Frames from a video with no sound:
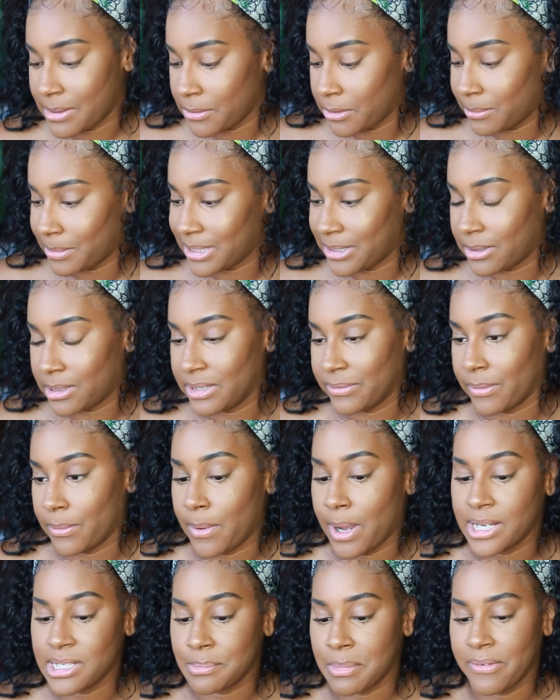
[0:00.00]
normally don't even
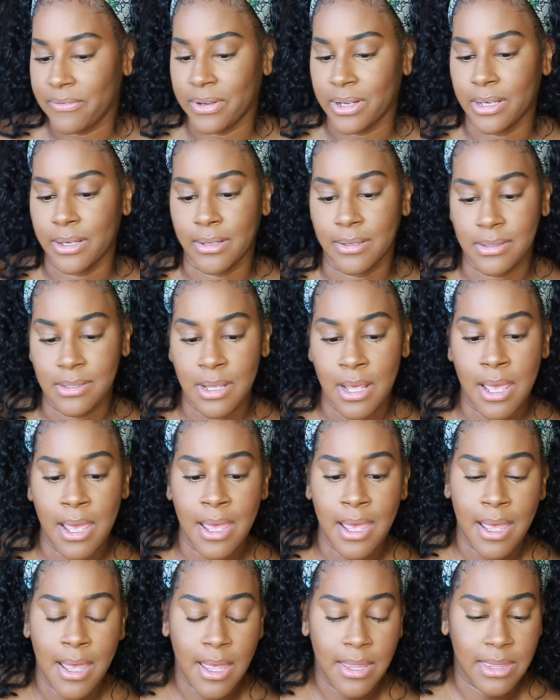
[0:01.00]
watch my videos
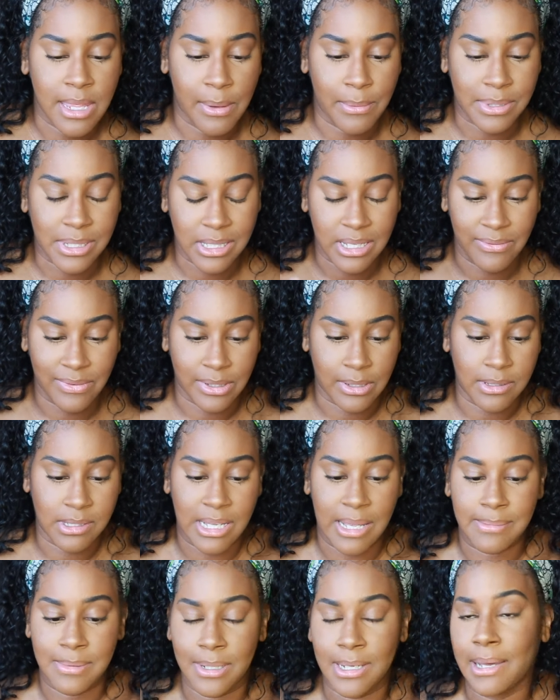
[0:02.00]
that was leaving those
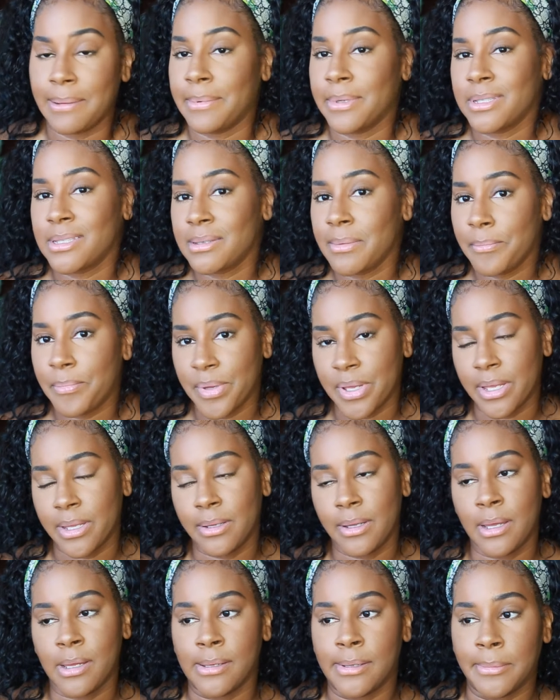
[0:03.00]
types of comments.
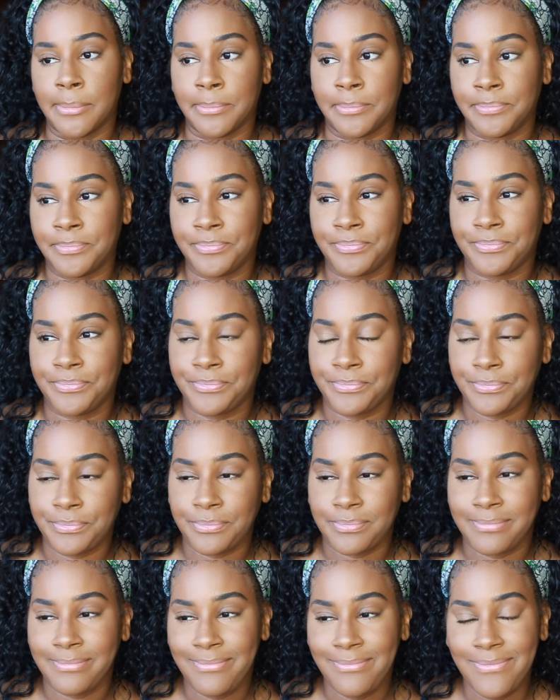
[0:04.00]
But
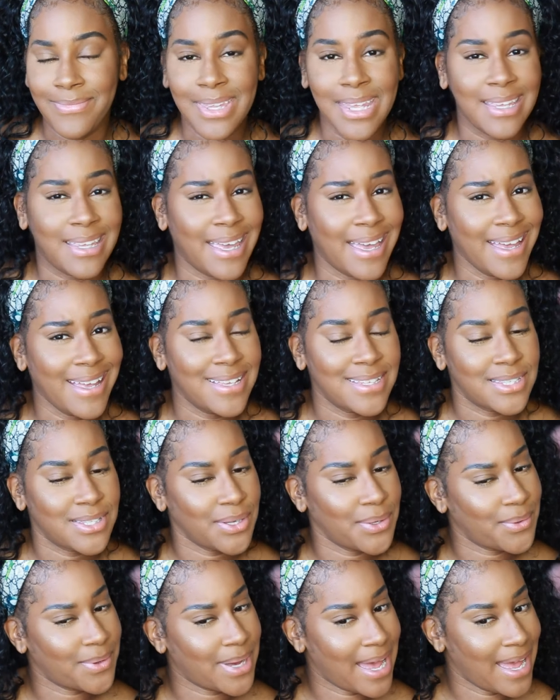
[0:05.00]
yeah,
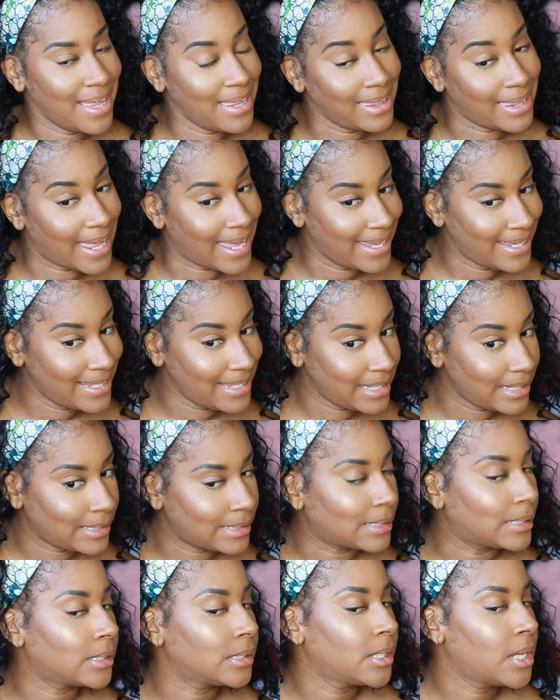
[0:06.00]
so I like
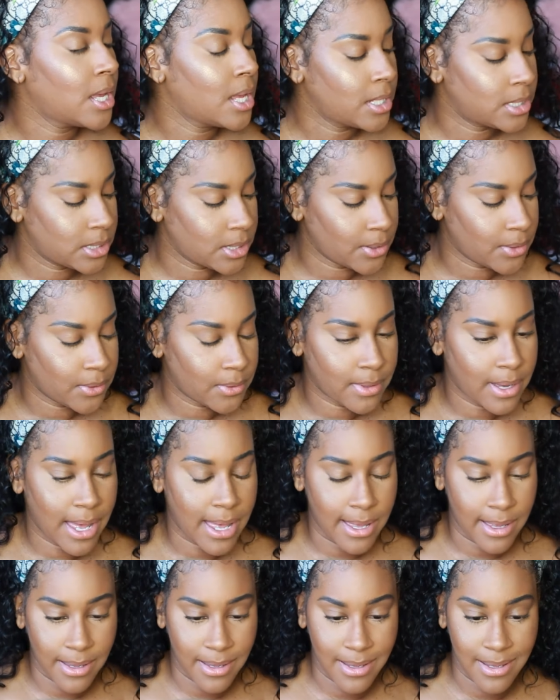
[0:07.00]
it. So
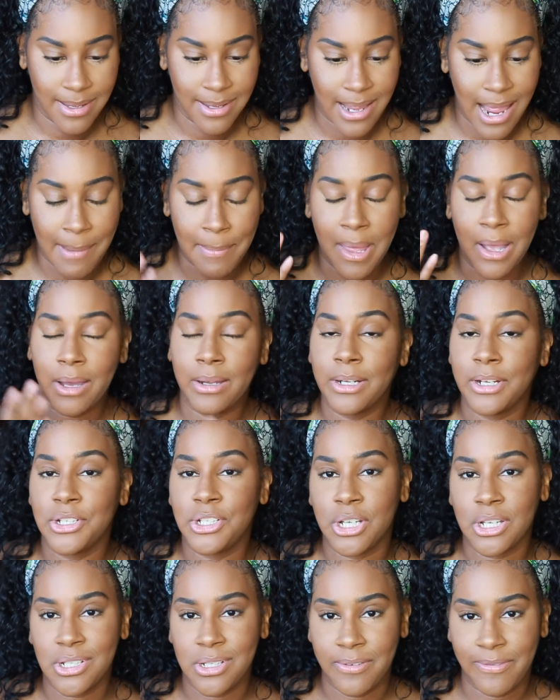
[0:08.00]
I'm not gonna
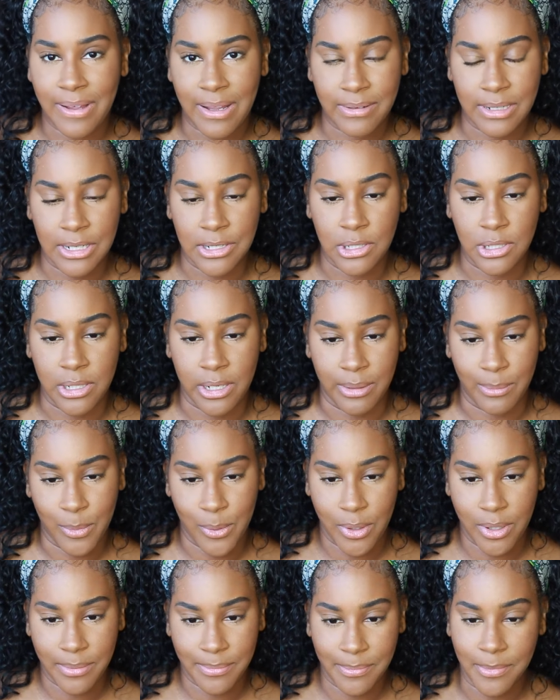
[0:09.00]
judge the foundation
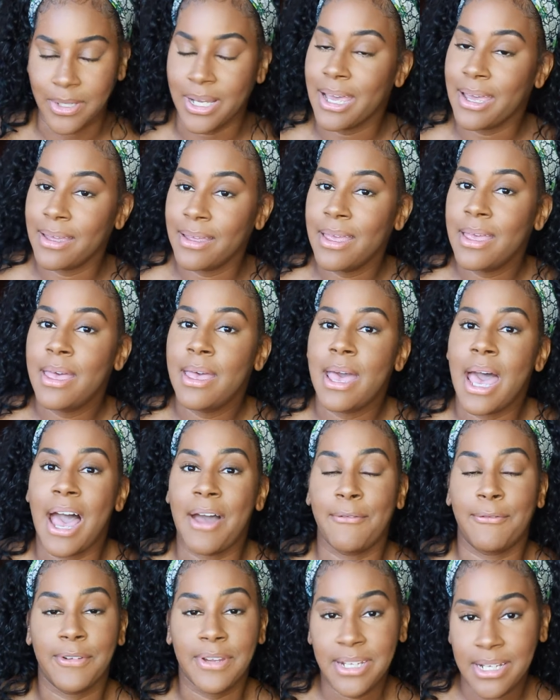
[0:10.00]
anymore, okay?
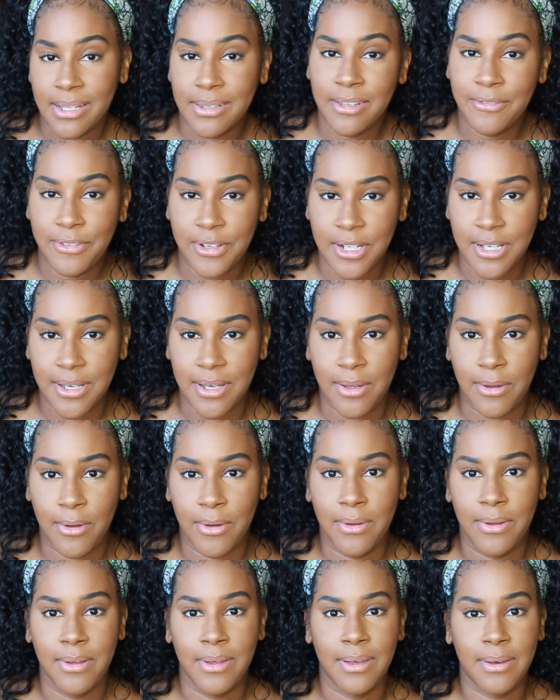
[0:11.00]
I've redone the
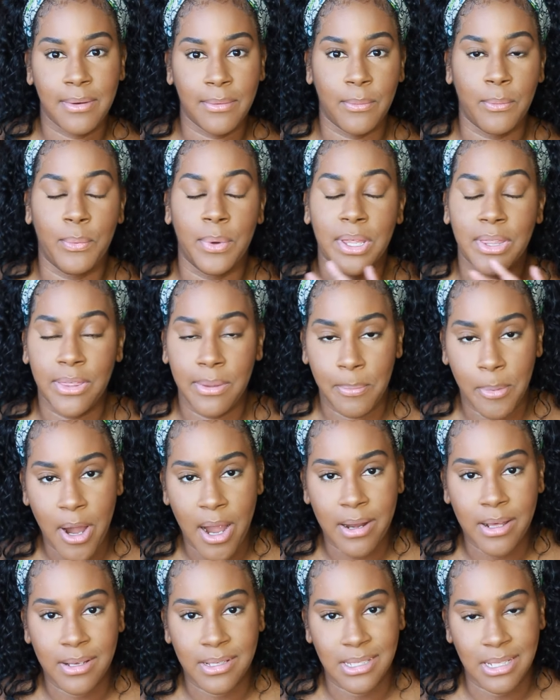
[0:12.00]
video with
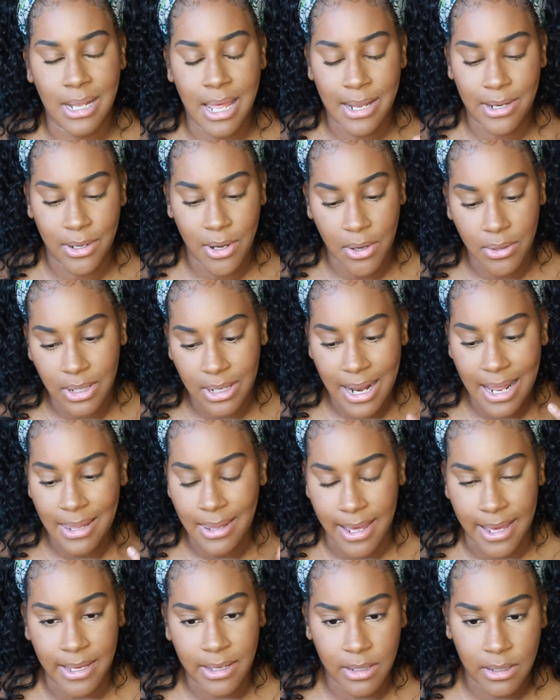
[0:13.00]
products that I know that I
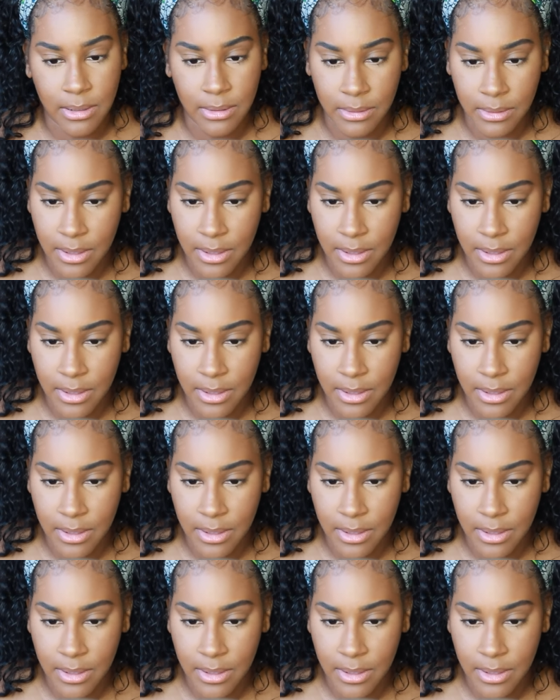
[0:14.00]
like,